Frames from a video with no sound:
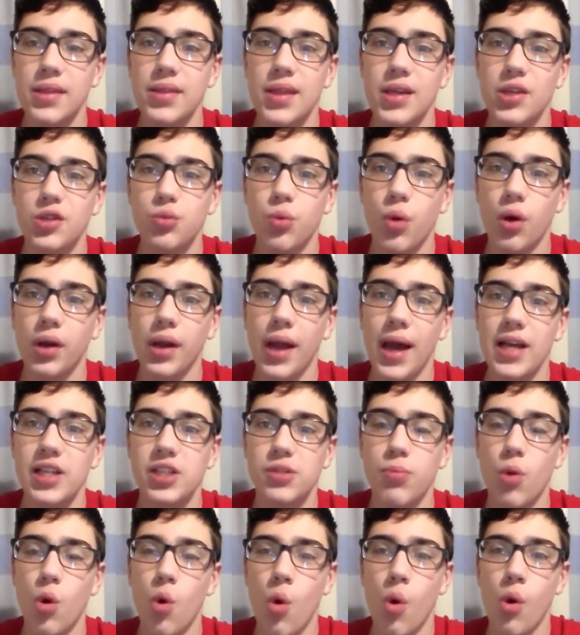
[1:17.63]
and this one
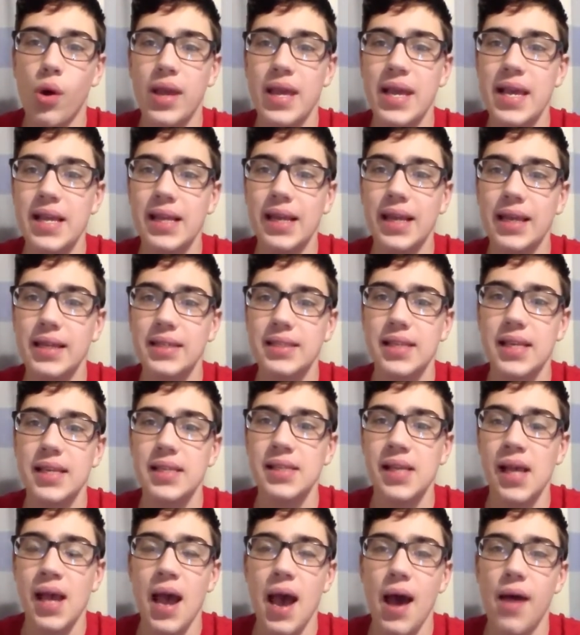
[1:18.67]
has more
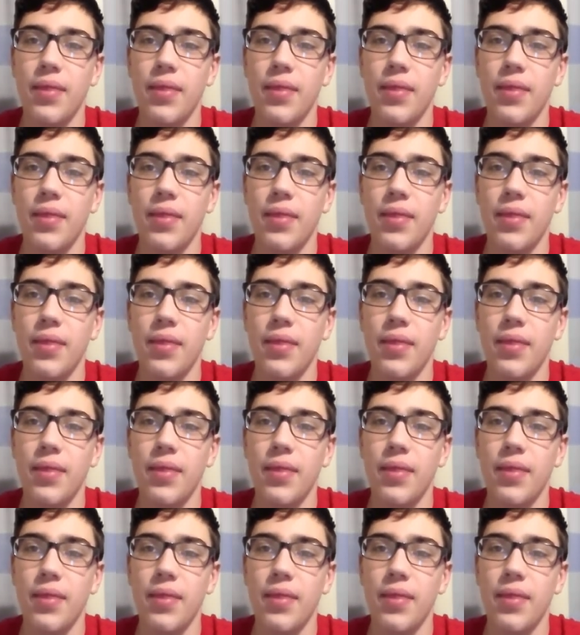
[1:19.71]
helixes,